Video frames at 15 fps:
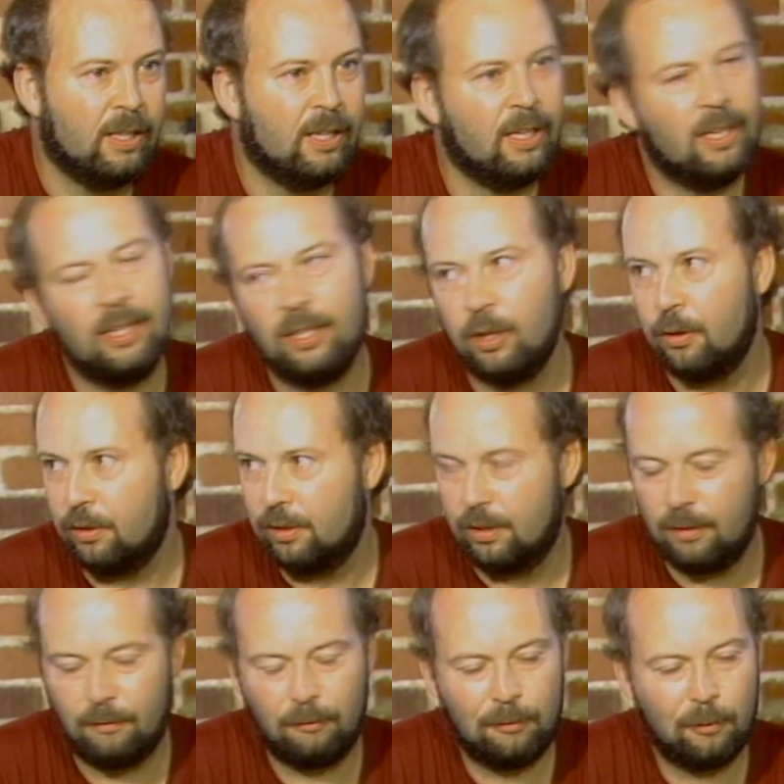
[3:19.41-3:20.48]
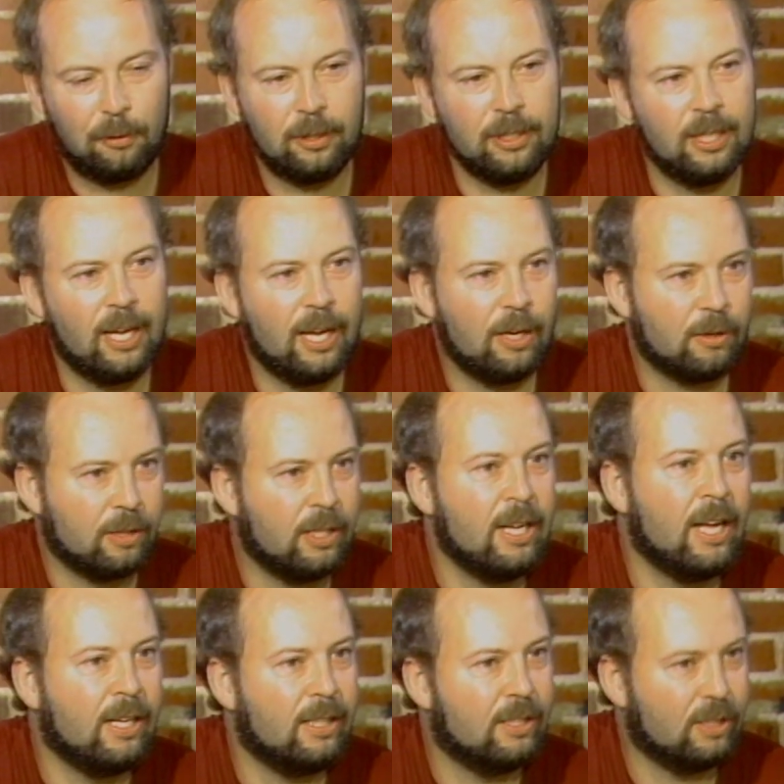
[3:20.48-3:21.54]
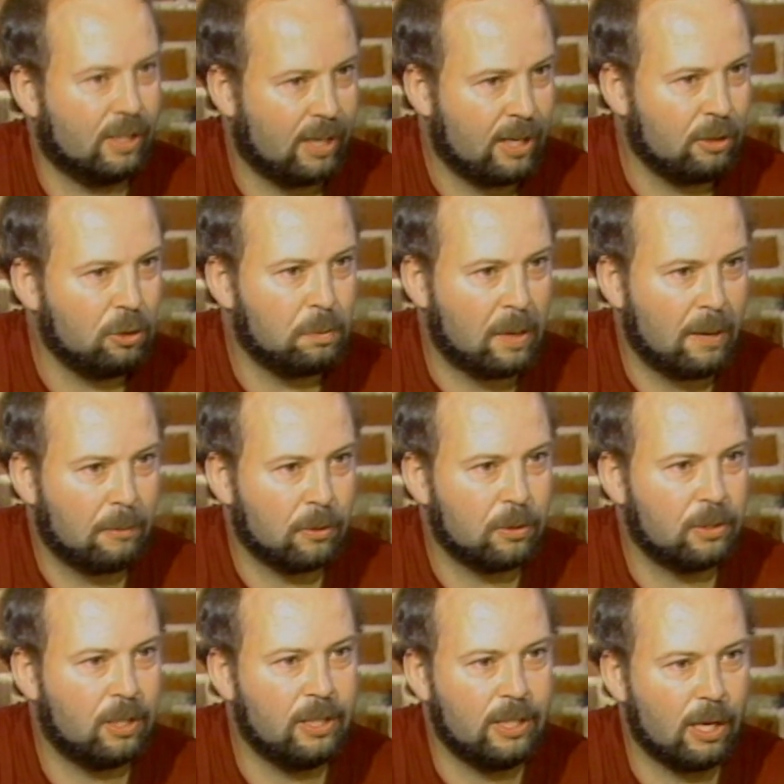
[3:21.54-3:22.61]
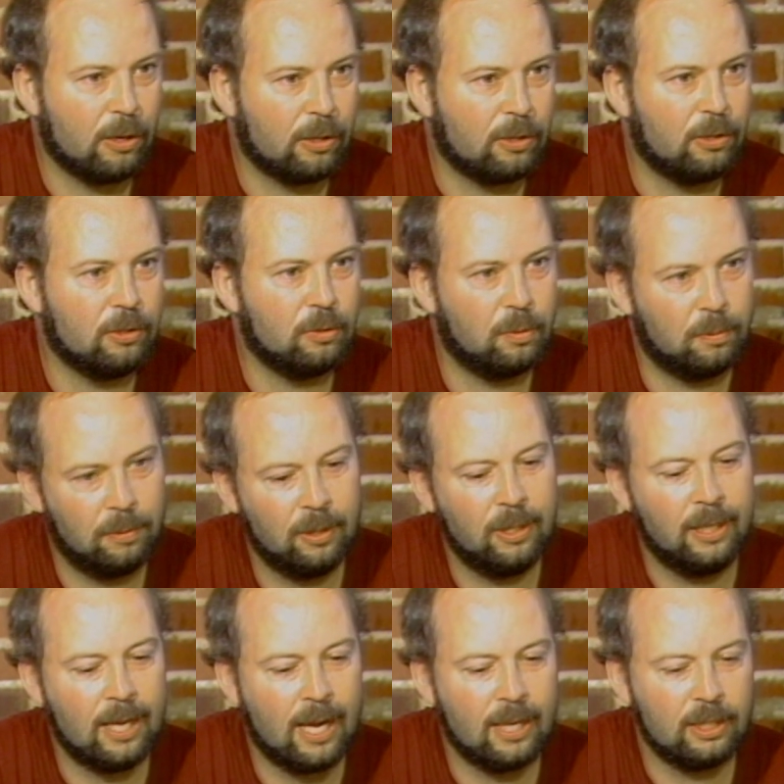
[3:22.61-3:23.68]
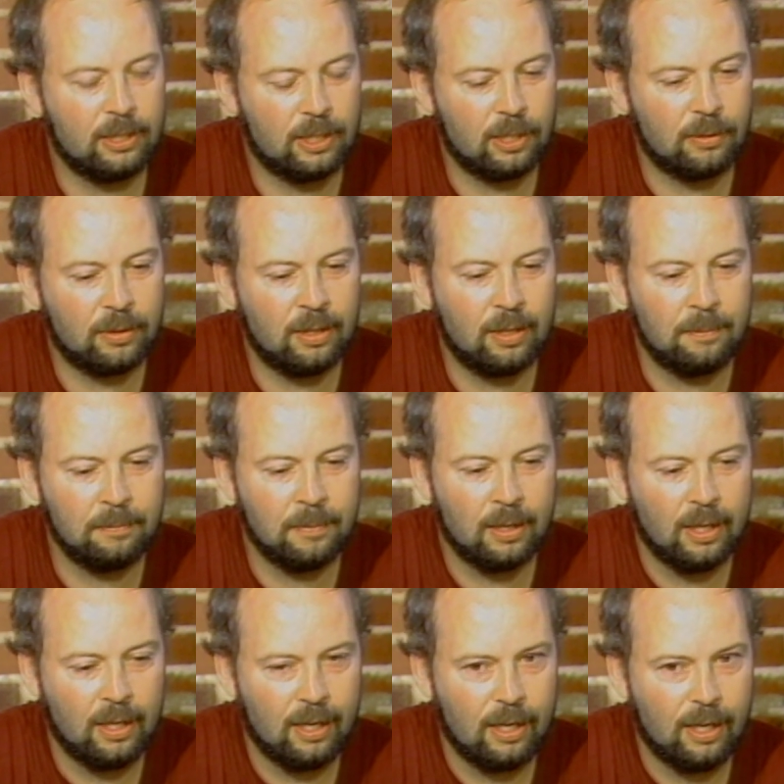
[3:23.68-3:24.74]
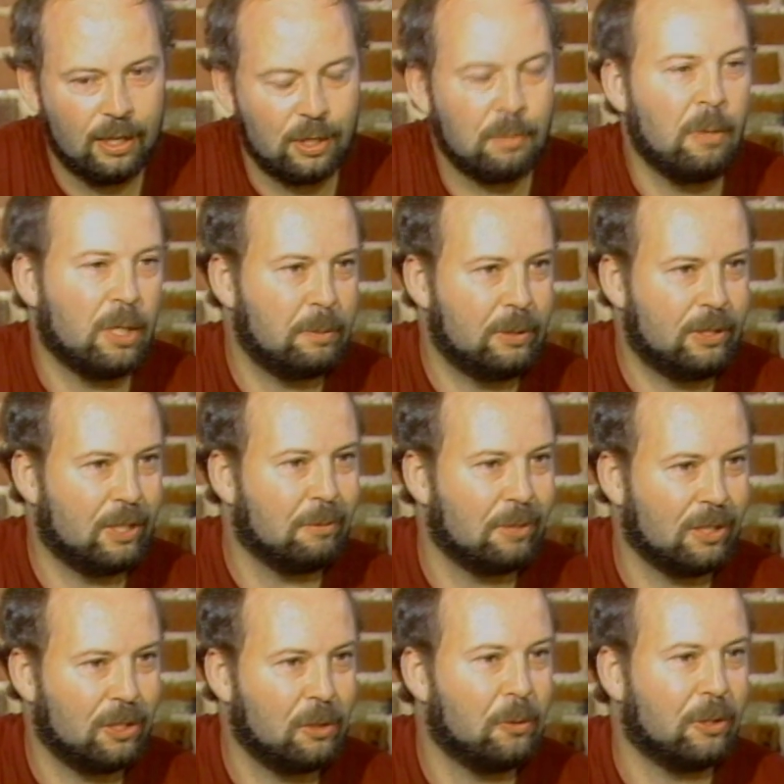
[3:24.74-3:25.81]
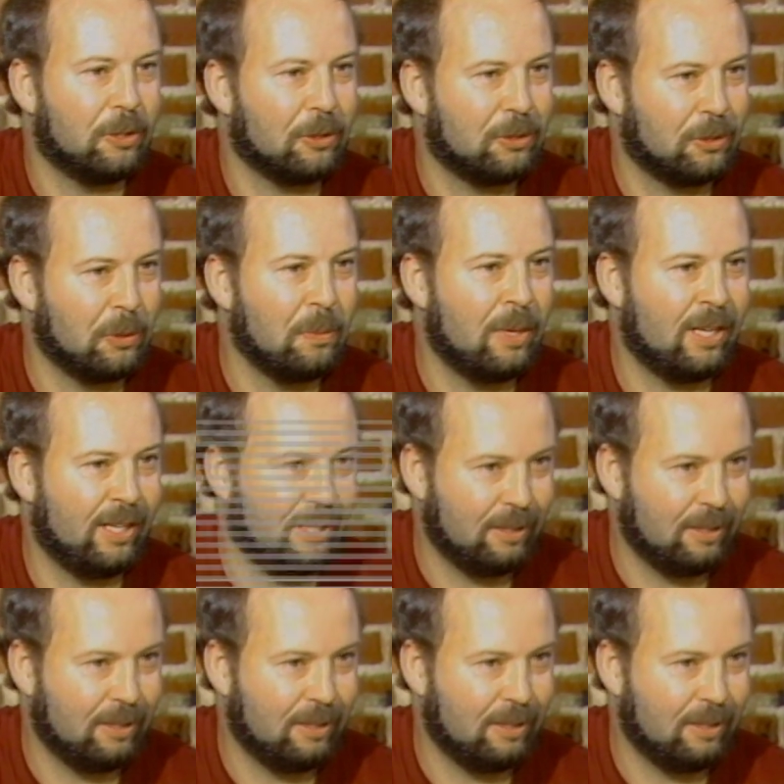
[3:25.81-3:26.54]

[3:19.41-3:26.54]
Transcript: and you know, Florida Today or Gannett, Gannett newspapers did the articles with Billy Cox there, and um, there must be something to it. There's so many